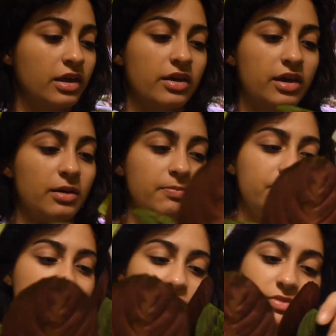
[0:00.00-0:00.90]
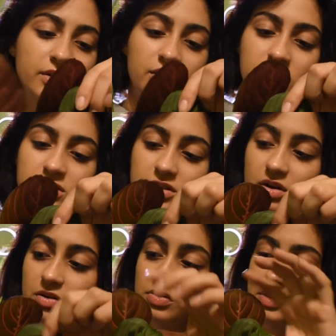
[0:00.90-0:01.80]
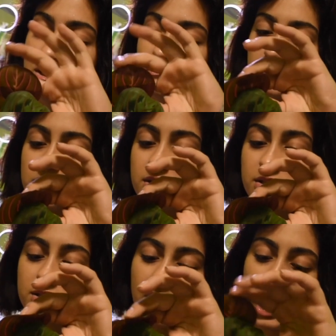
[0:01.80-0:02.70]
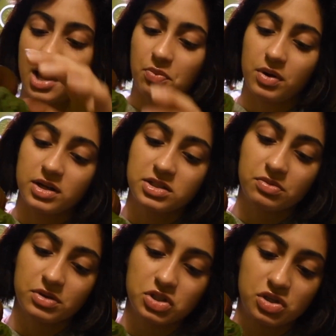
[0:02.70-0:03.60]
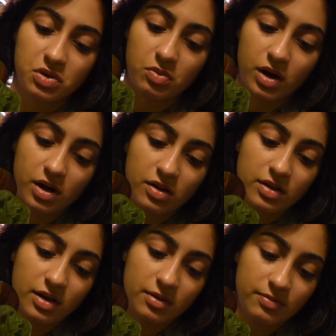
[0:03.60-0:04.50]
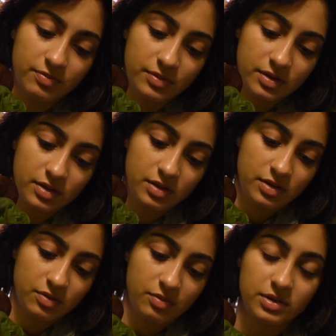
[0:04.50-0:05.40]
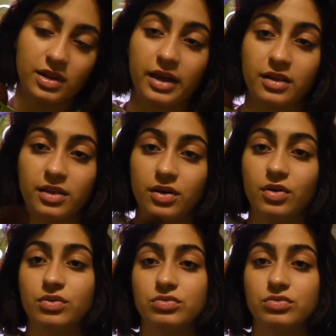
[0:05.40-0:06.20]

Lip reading: Okay, so these ones, I was originally watering them with like a little